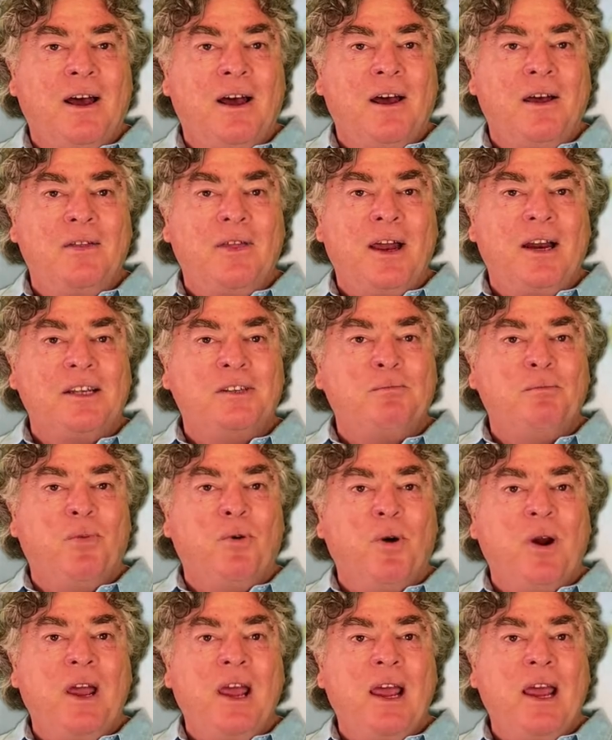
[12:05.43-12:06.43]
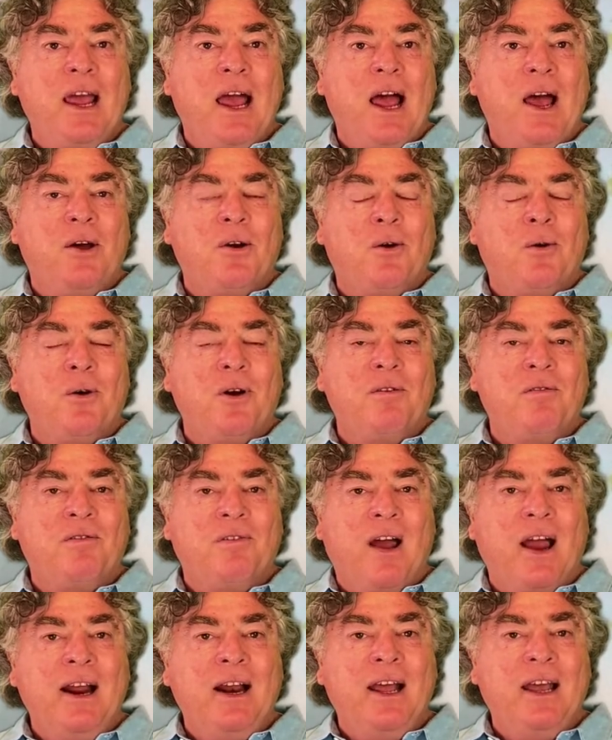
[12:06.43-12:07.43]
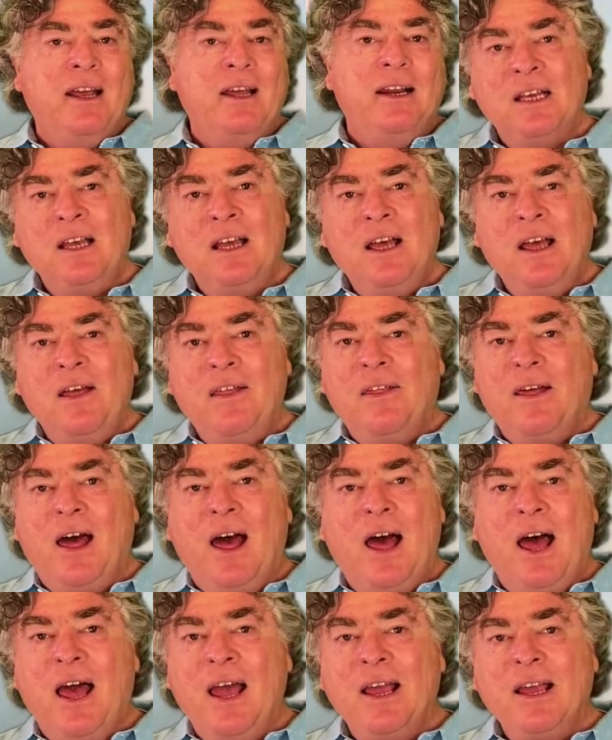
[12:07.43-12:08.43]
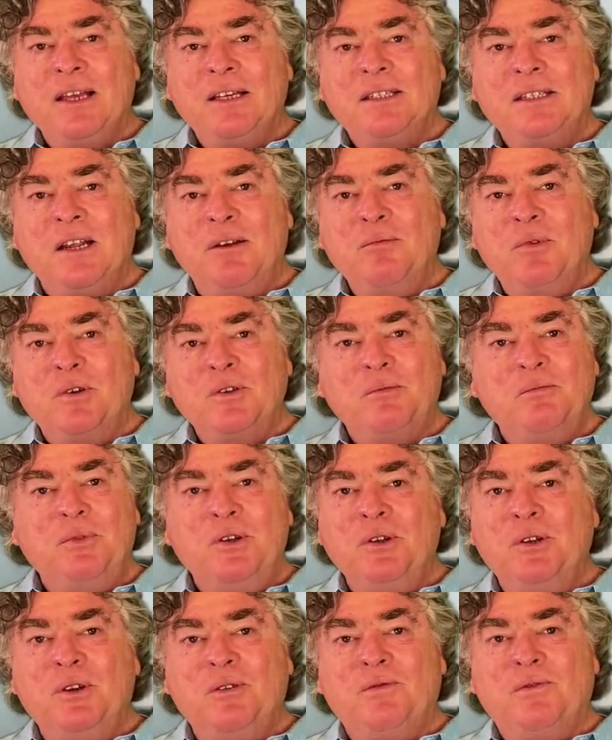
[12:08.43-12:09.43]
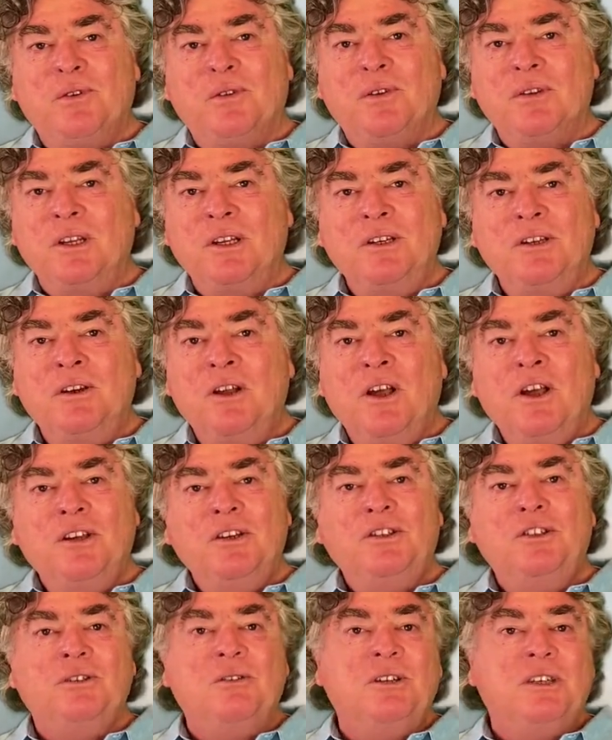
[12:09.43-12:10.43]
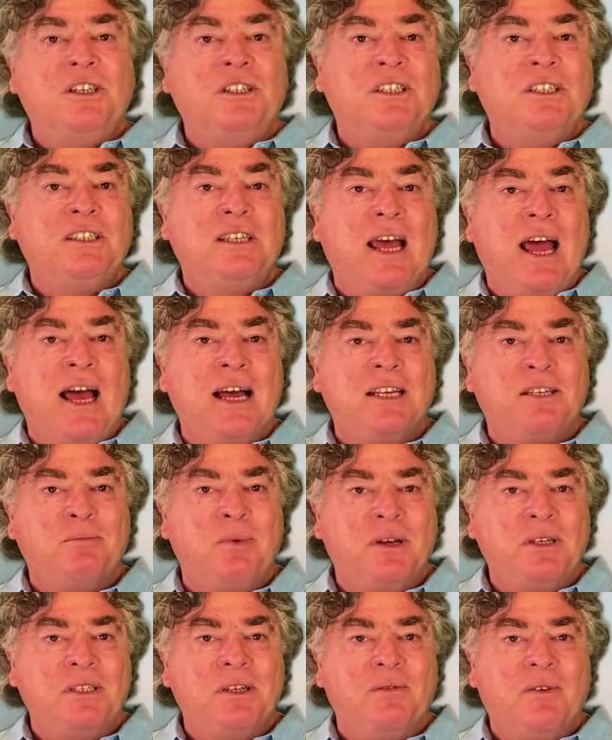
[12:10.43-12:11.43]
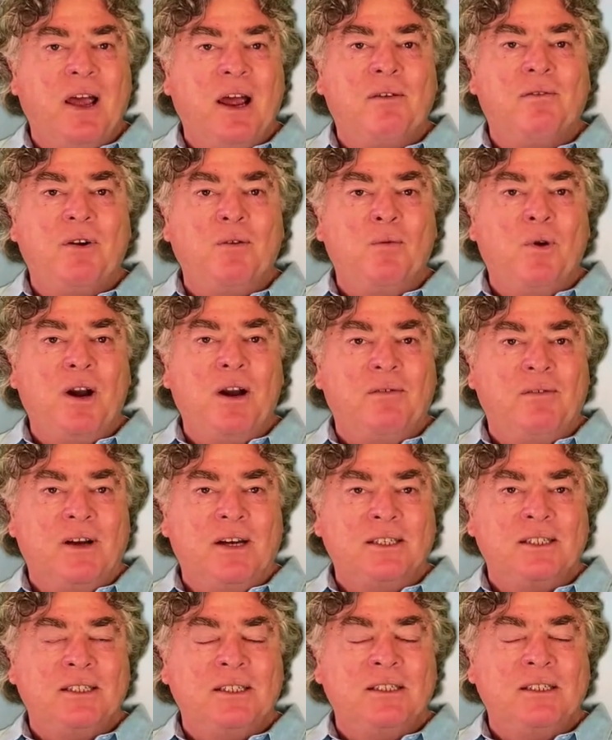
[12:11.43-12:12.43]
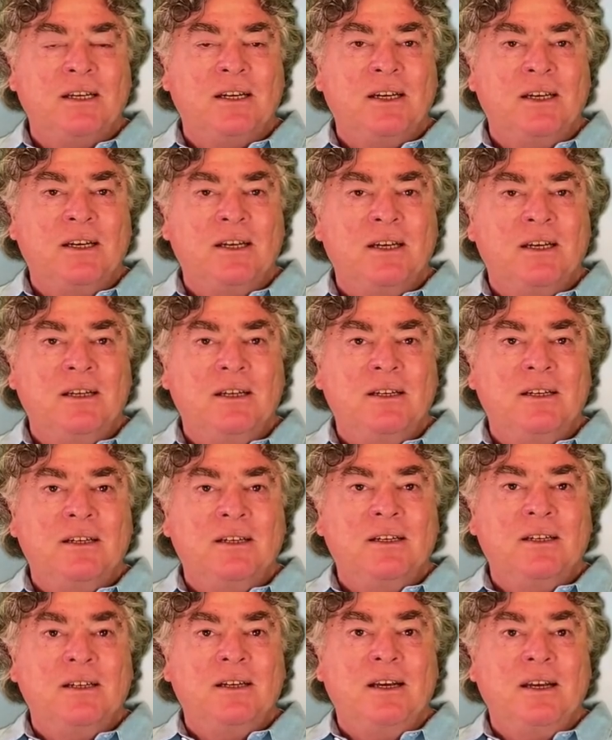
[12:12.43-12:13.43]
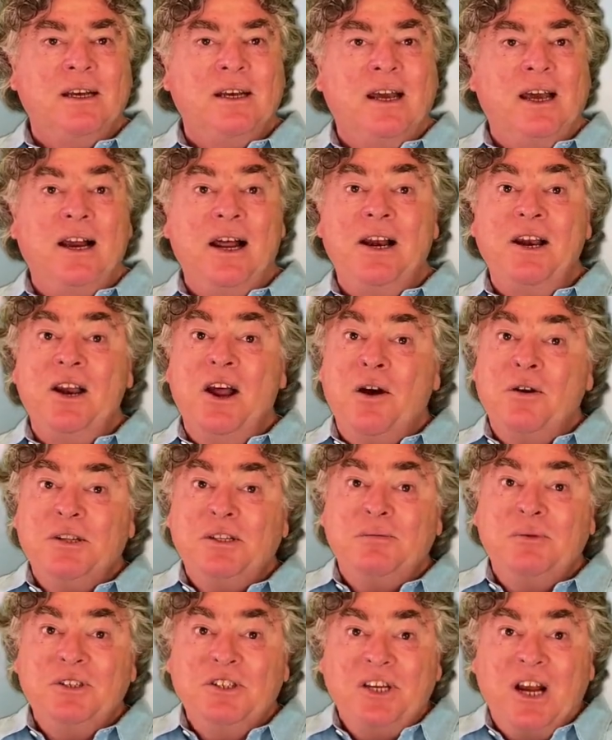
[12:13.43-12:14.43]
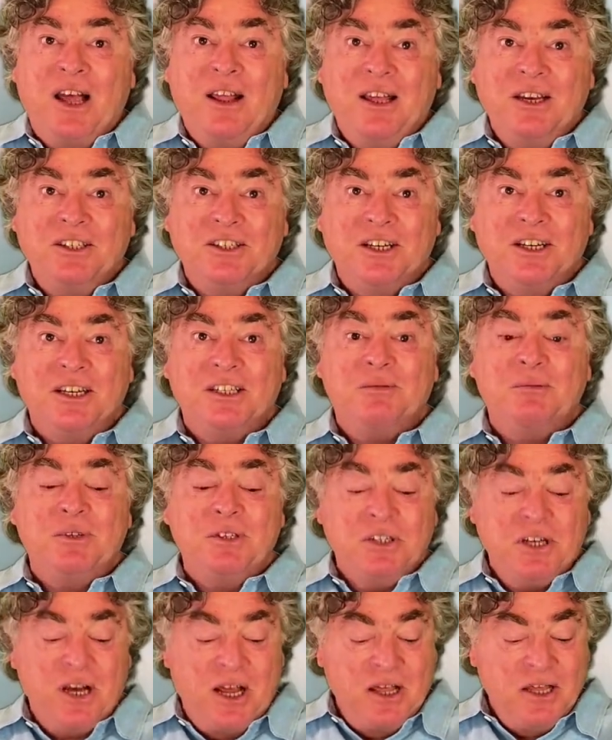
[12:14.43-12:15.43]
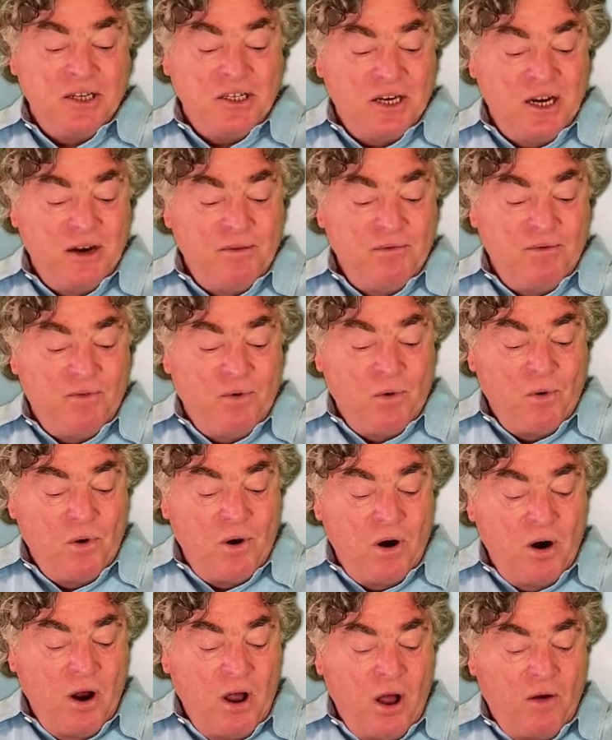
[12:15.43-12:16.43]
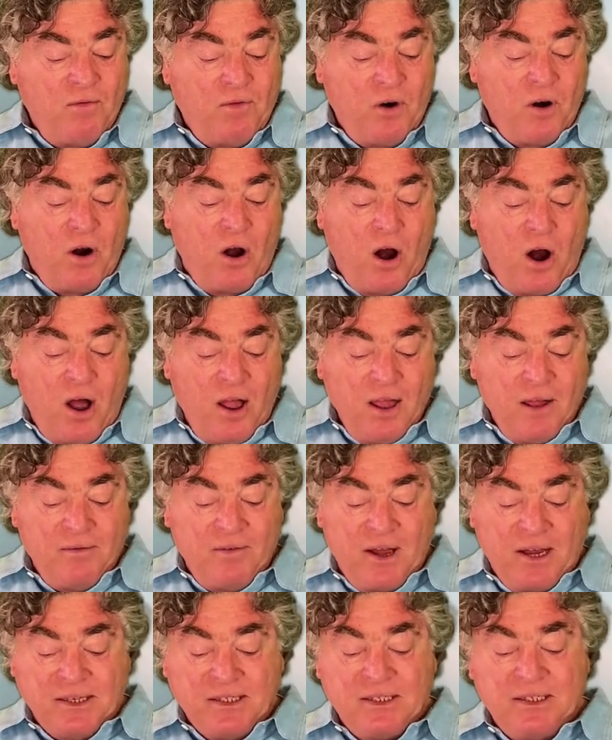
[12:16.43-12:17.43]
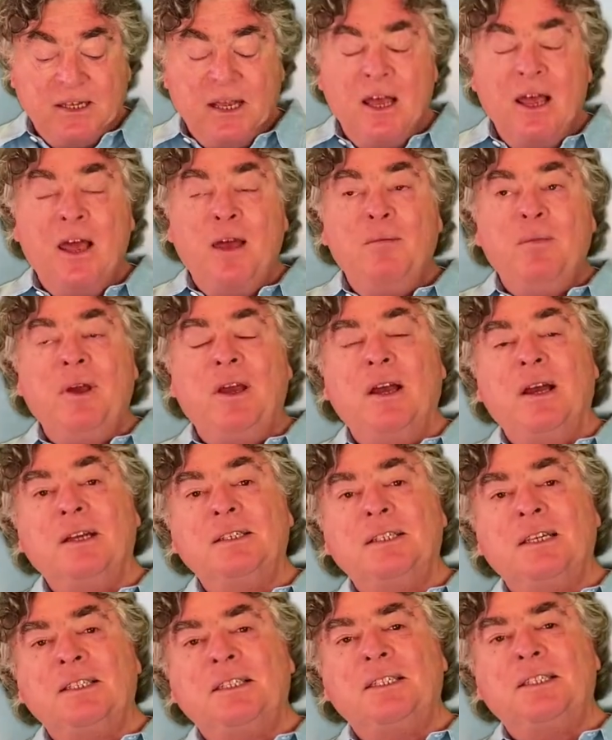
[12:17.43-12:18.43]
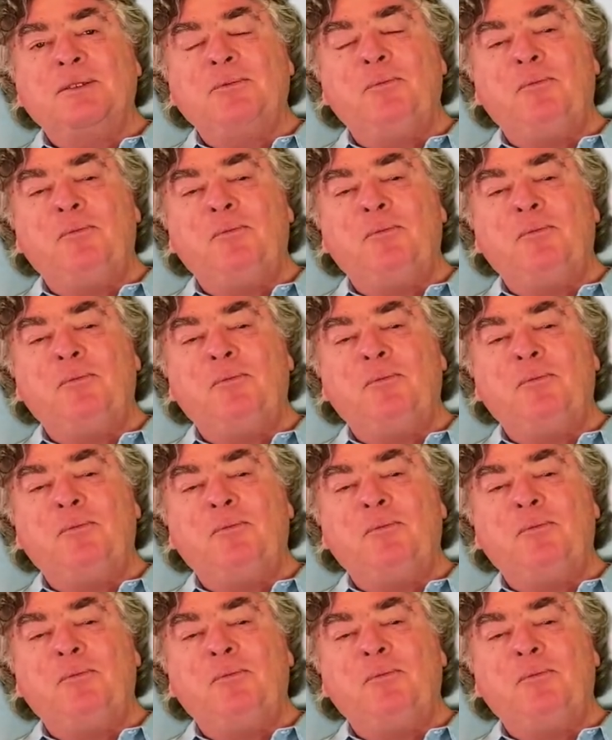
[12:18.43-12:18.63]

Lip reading: that is bringing out or inviting in the highest and most beautiful and judicious aspects of every one of us. And I know it's been challenging. It's been challenging for all of us because it's,